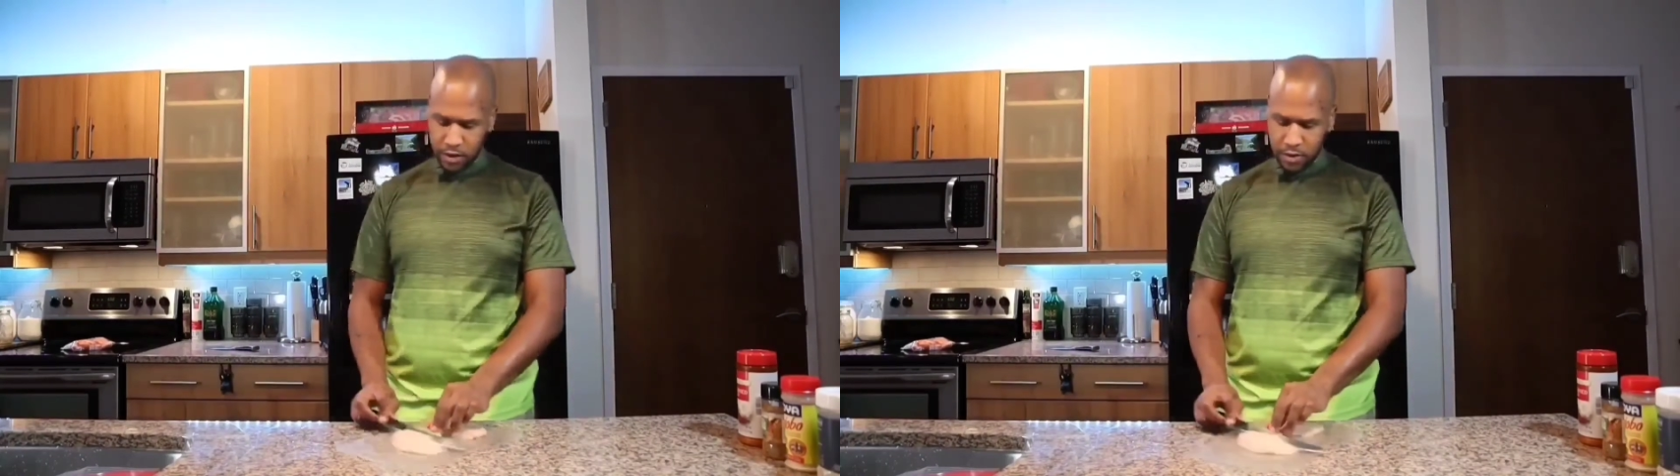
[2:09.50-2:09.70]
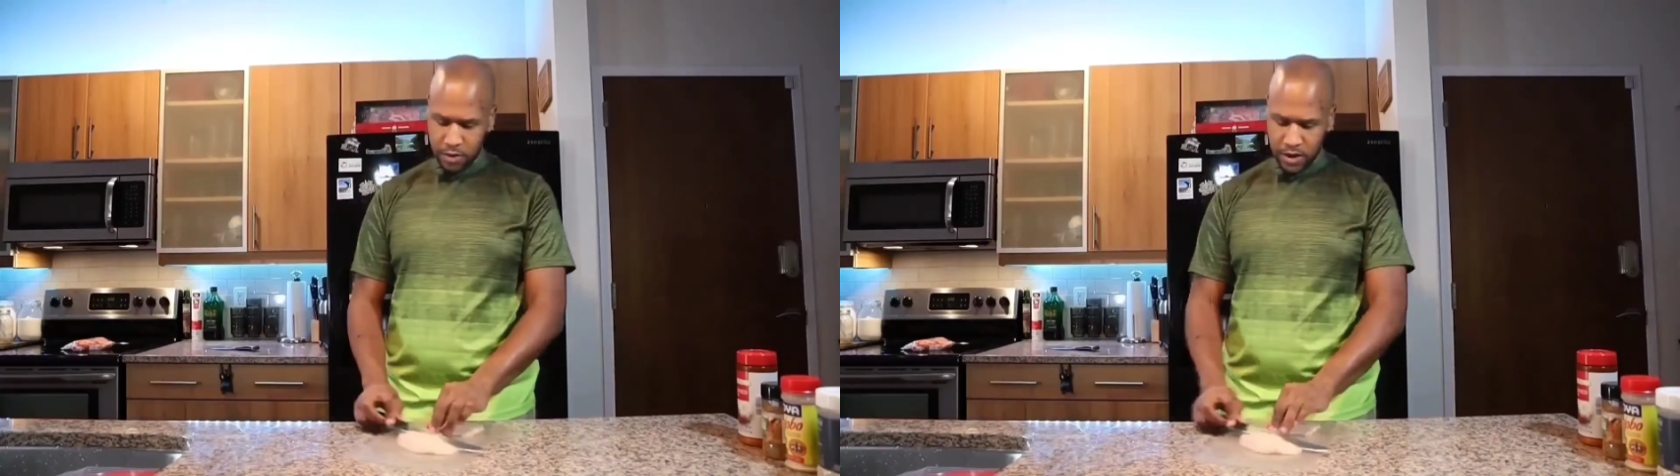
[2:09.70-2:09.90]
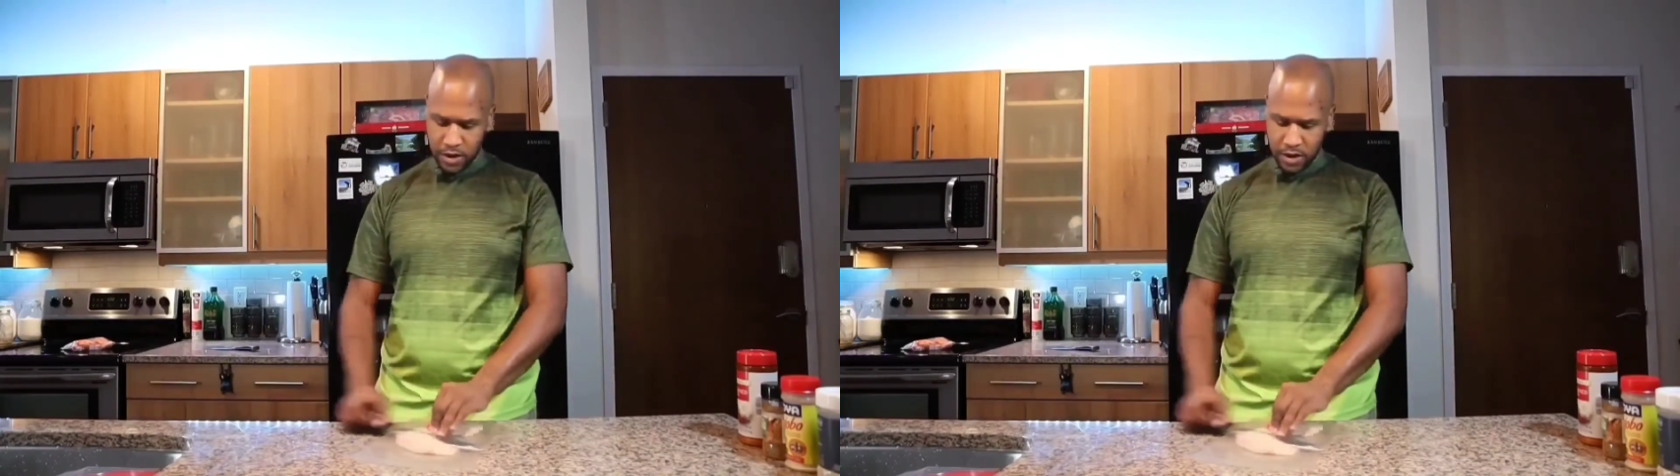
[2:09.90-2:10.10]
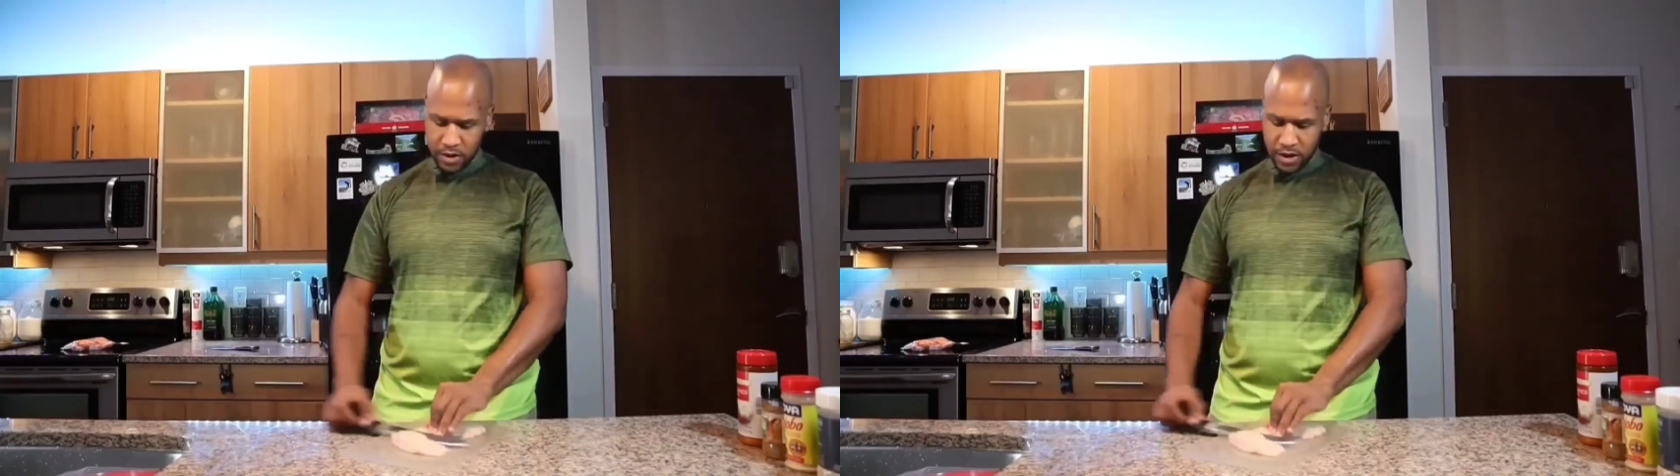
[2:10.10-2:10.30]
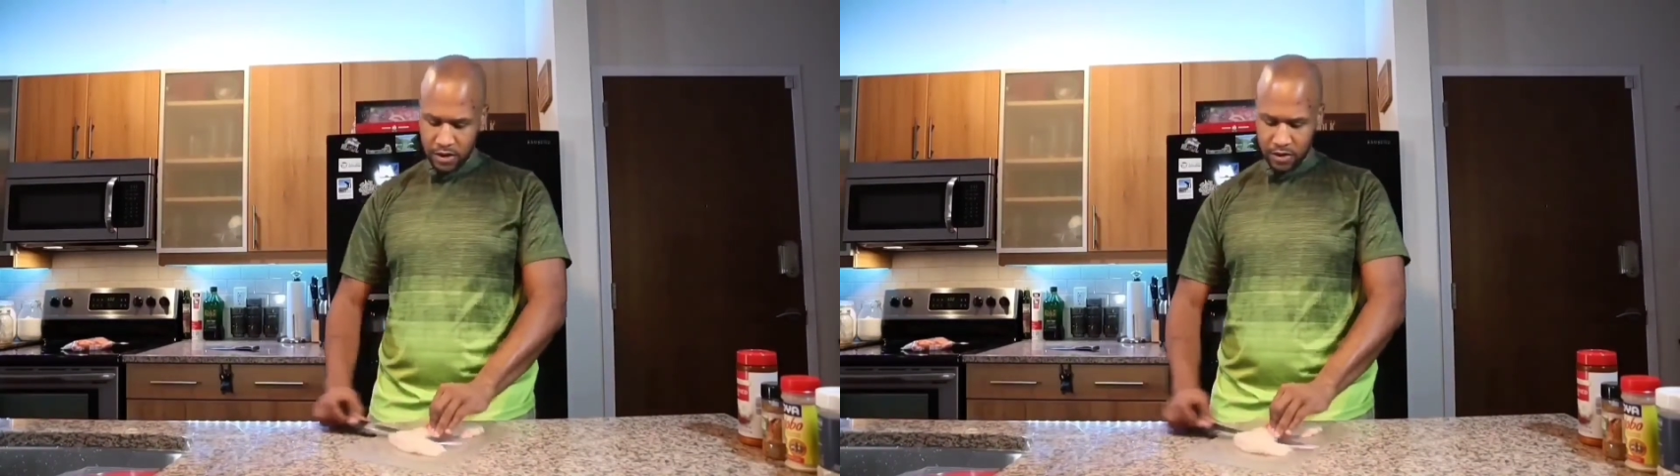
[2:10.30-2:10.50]
little bit here
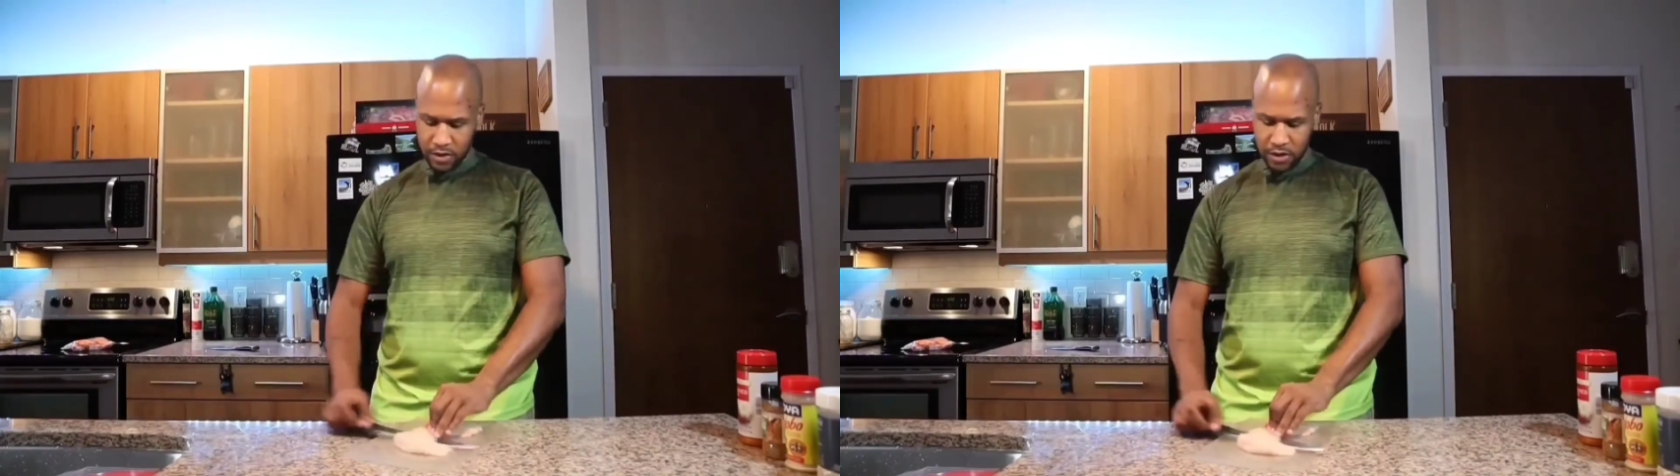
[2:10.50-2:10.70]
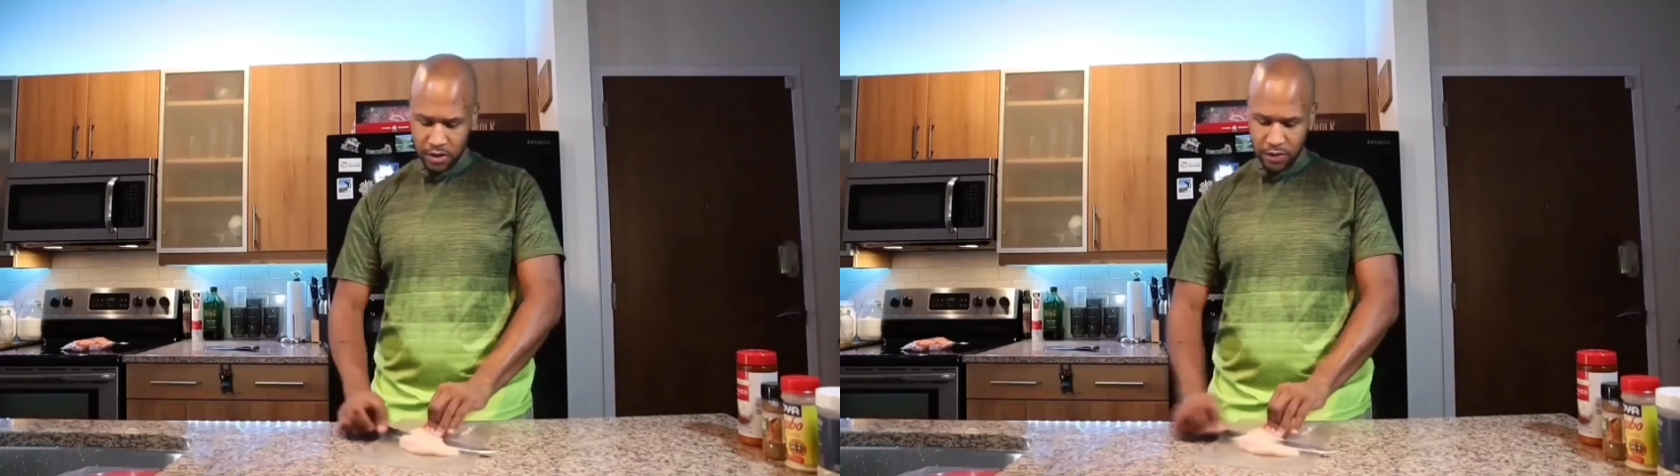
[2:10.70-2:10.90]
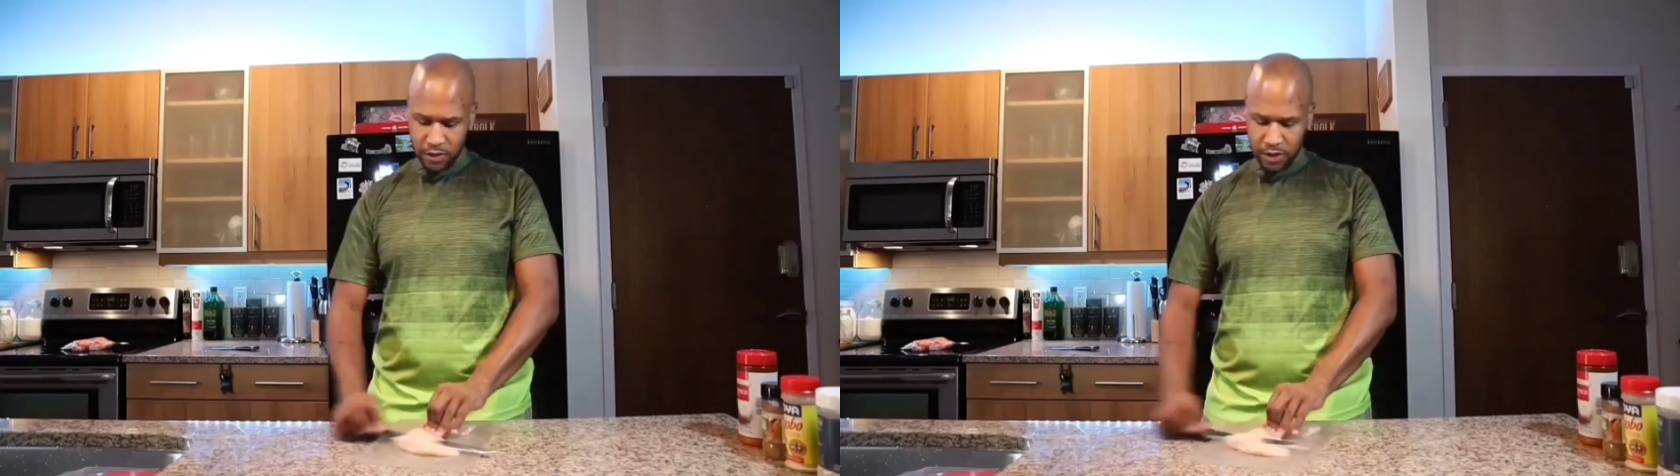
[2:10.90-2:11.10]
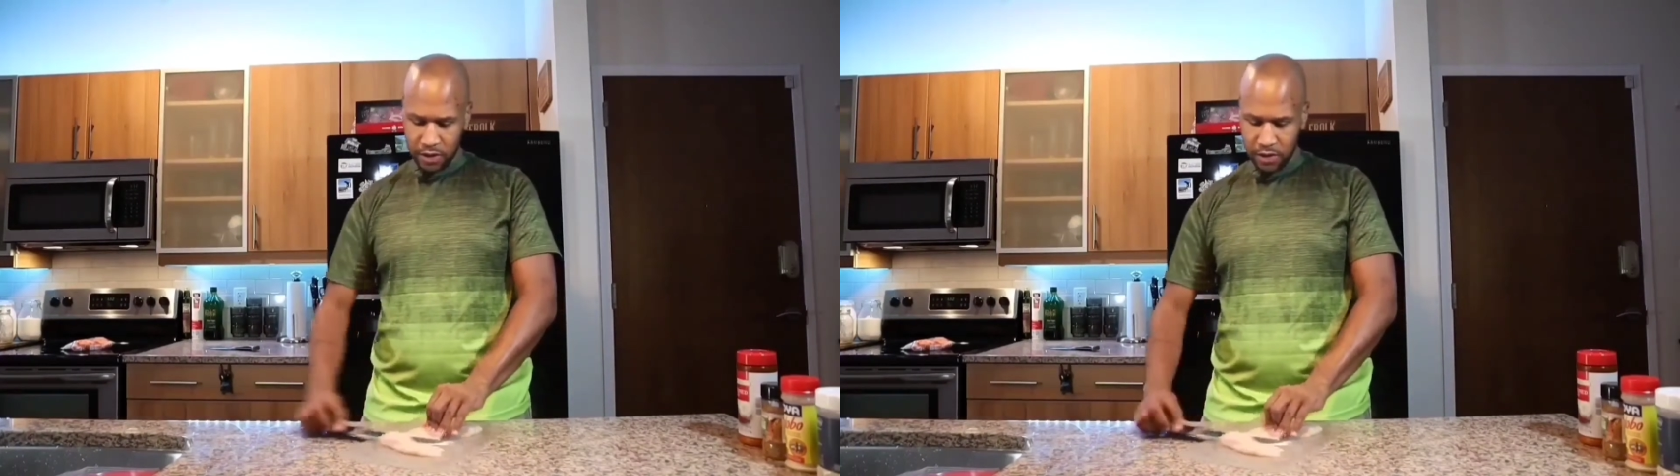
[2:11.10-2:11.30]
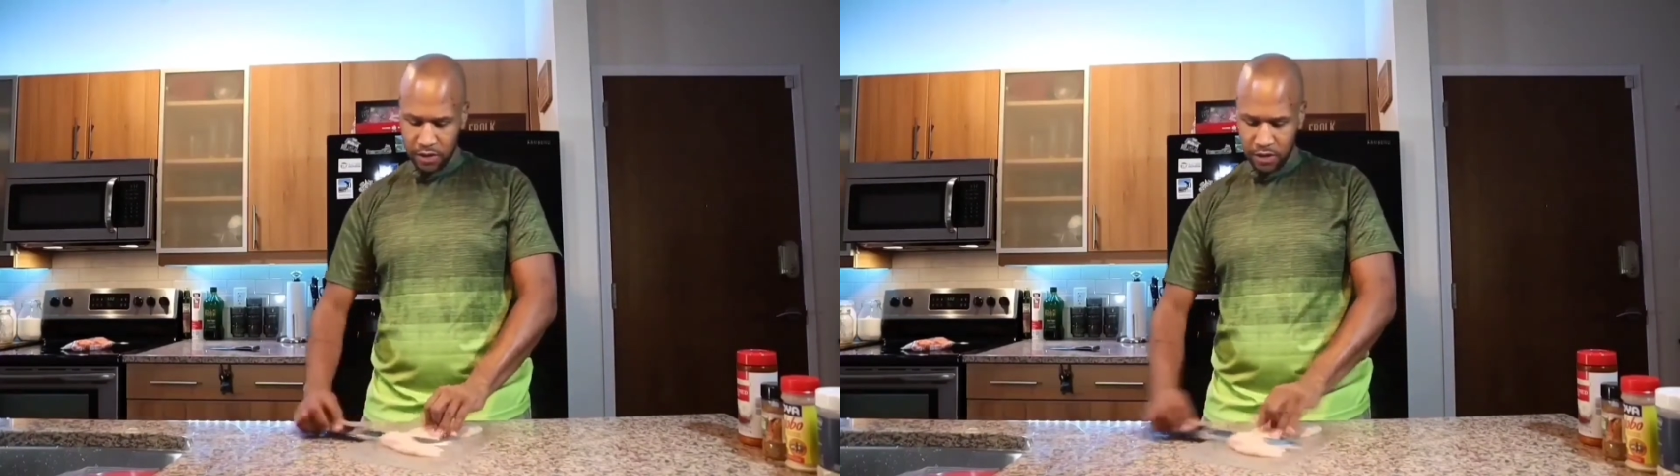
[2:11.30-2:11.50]
that I can cut off
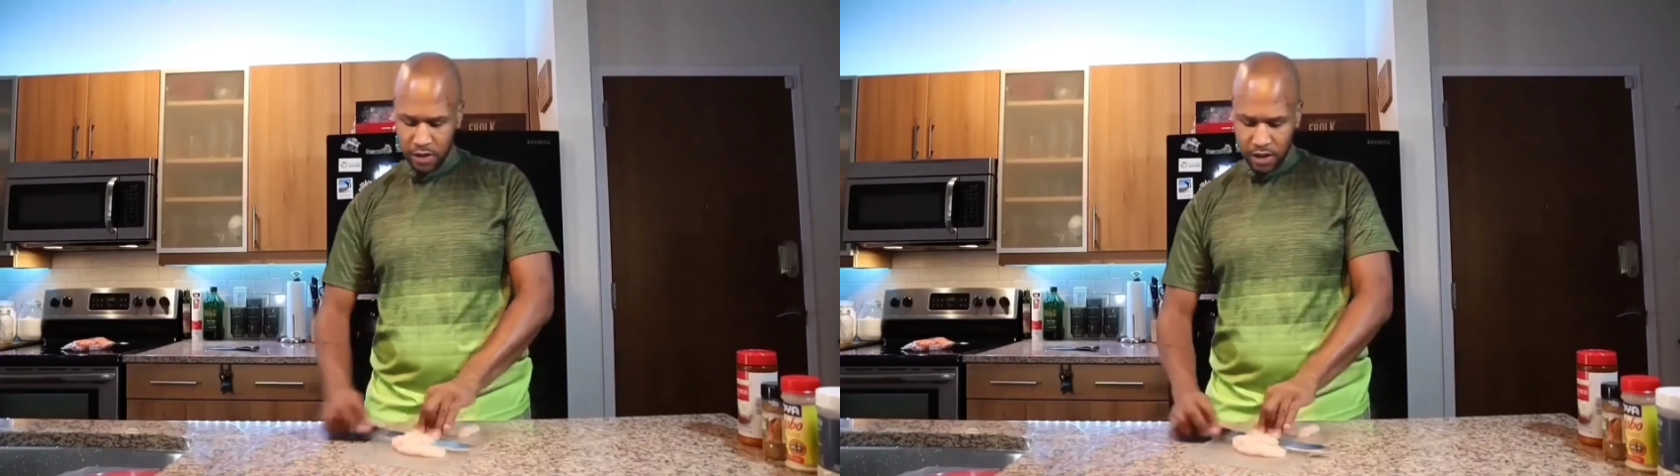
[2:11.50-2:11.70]
here.